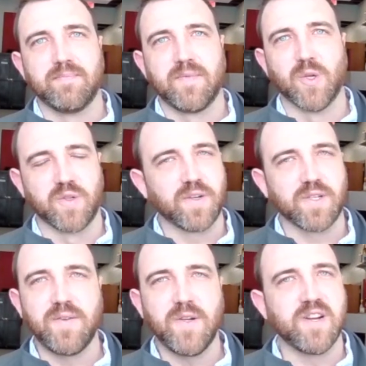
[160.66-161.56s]
those
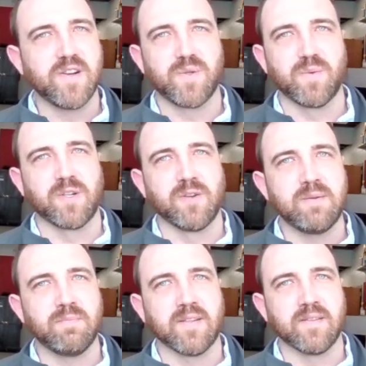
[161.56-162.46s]
first few years were
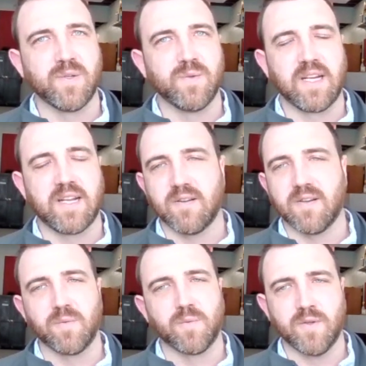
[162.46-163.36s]
great because Sue and
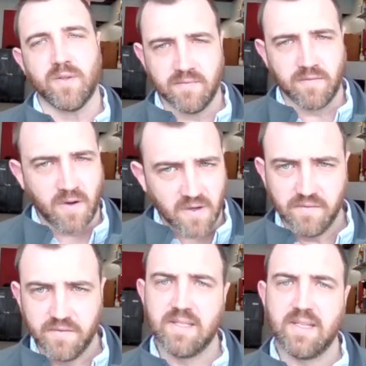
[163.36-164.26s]
Karen were
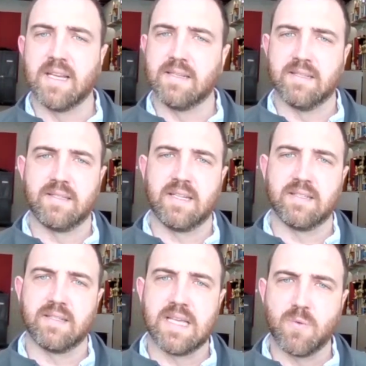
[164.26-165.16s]
involved
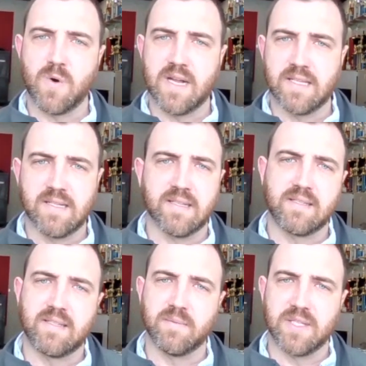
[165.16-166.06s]
and they wanted
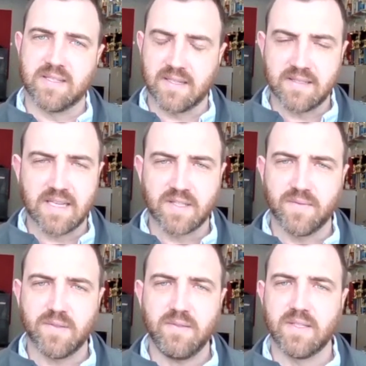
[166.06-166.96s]
us to be
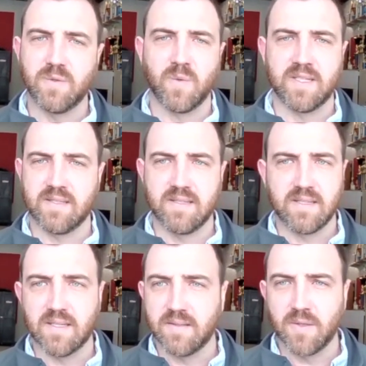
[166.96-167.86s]
successful. It wasn't,
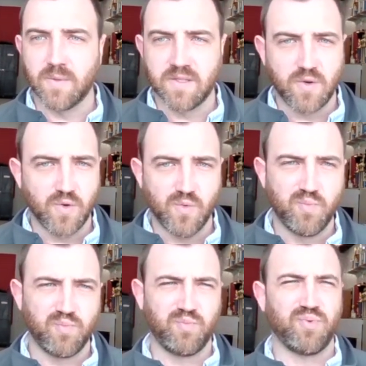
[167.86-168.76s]
there was no
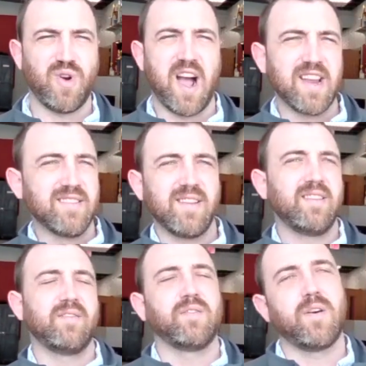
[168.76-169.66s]
pride
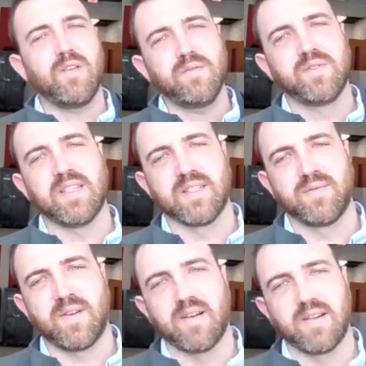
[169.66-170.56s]
involved as
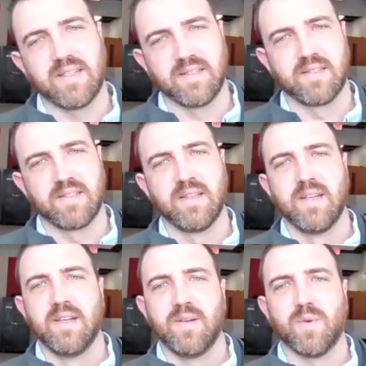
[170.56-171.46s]
far as,
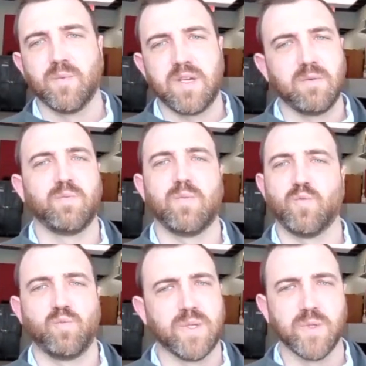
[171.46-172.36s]
well, we
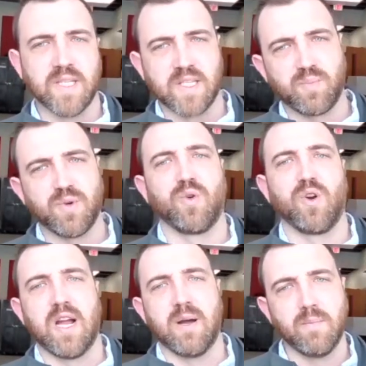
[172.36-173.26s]
built this
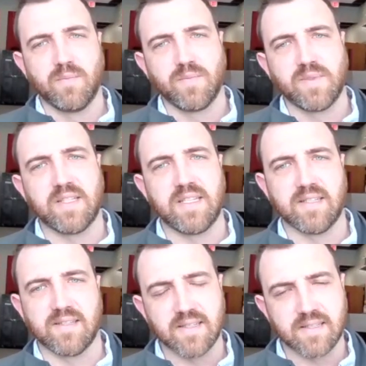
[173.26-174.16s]
program, it
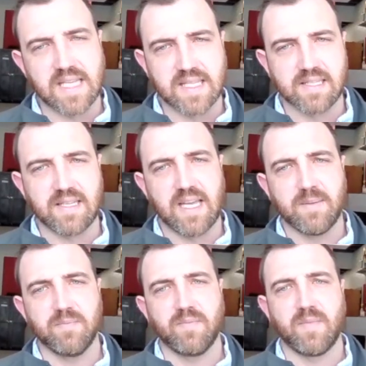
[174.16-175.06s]
needs to stay the
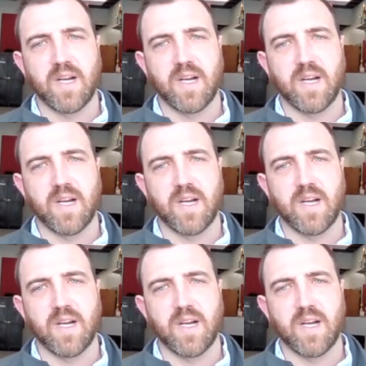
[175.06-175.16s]
same.